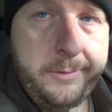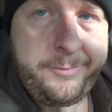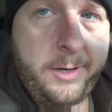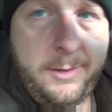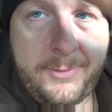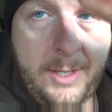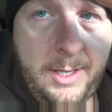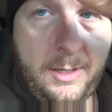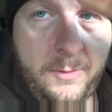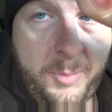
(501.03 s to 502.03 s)
far
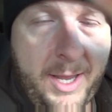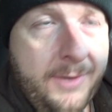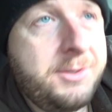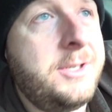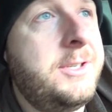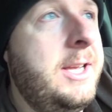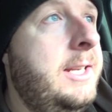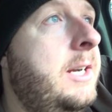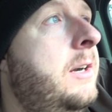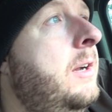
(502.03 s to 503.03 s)
side, on the passenger side
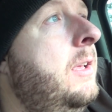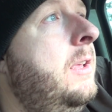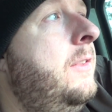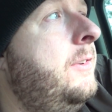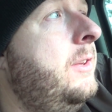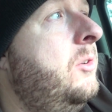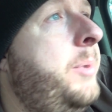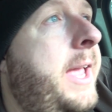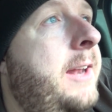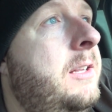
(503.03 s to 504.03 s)
there. There's a little
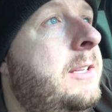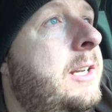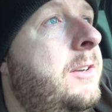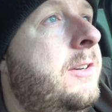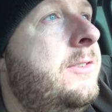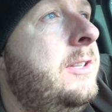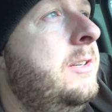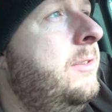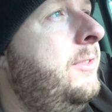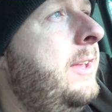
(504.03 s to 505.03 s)
panel in there, and there's a
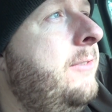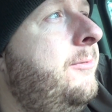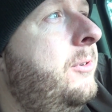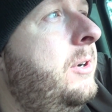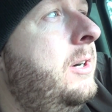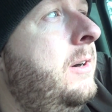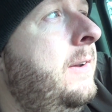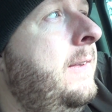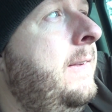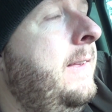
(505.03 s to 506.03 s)
little thing for,
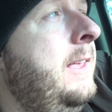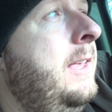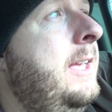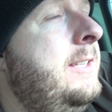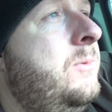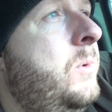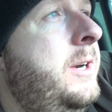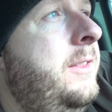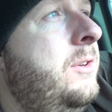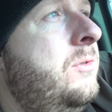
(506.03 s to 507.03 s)
it's
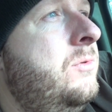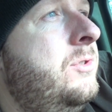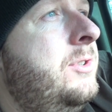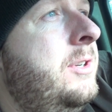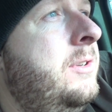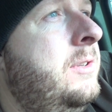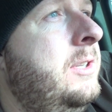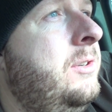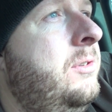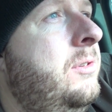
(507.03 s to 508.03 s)
one of those
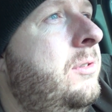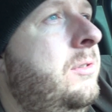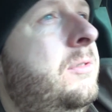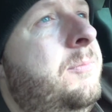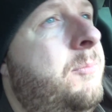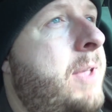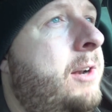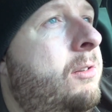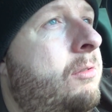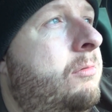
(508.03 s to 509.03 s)
little
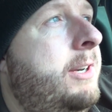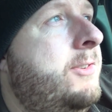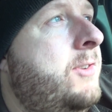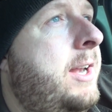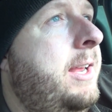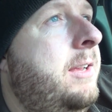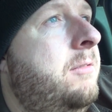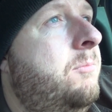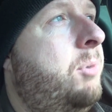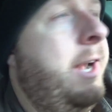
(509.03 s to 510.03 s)
metal
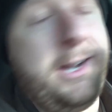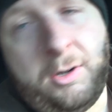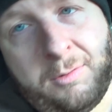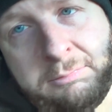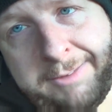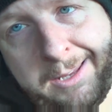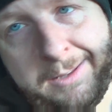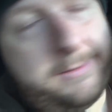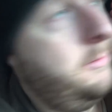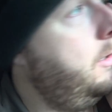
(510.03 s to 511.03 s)
resetting breaker thingies.